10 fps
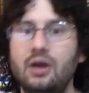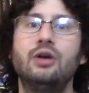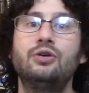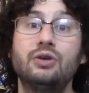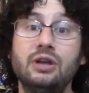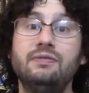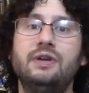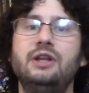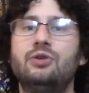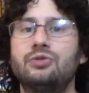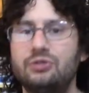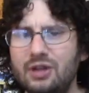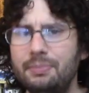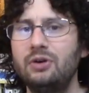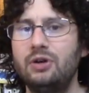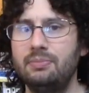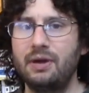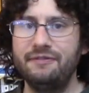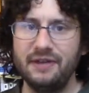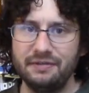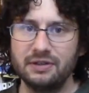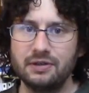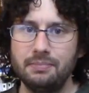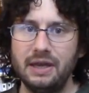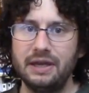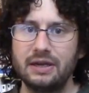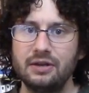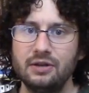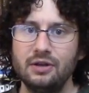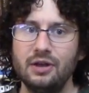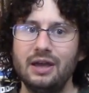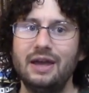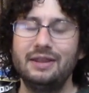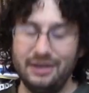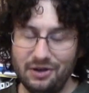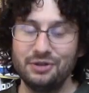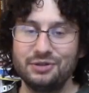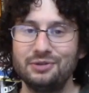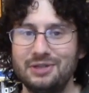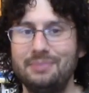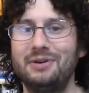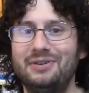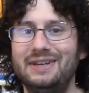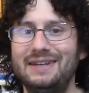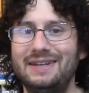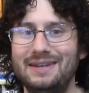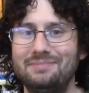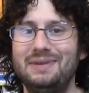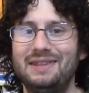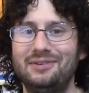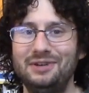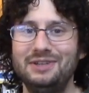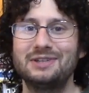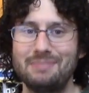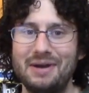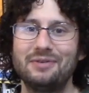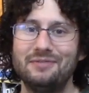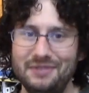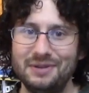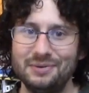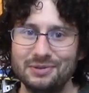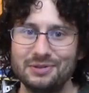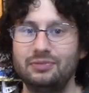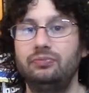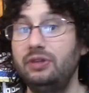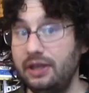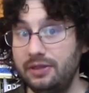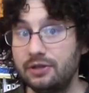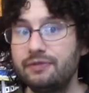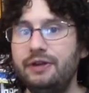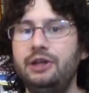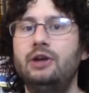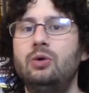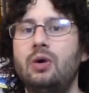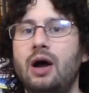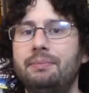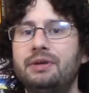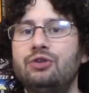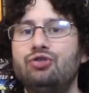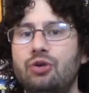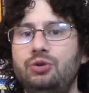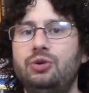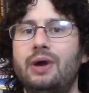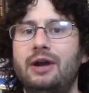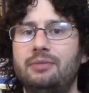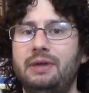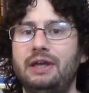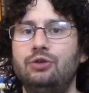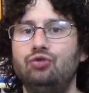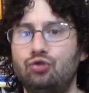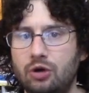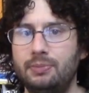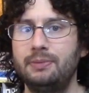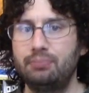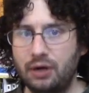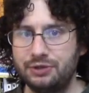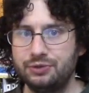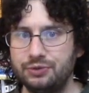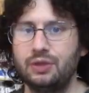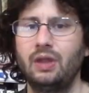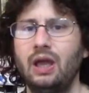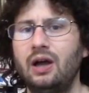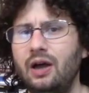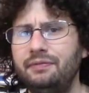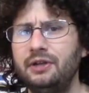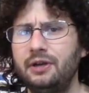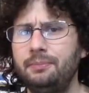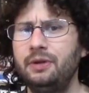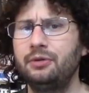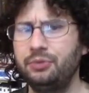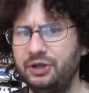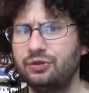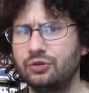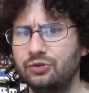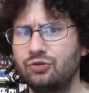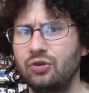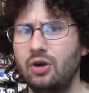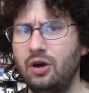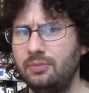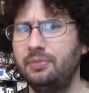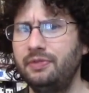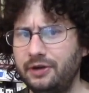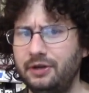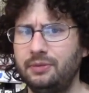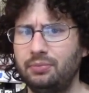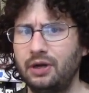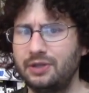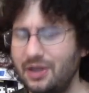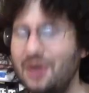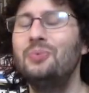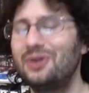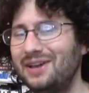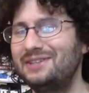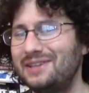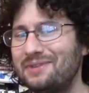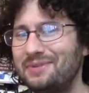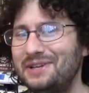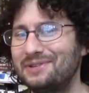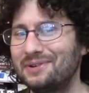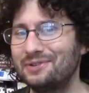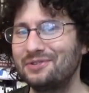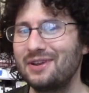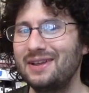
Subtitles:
Cooking videos are typically my favorite to make, and they also typically get me the least amount of views. In this video, I'm going to show you how to make German pretzels. I've done a bit of research on Bavarian pretzel. When I say research,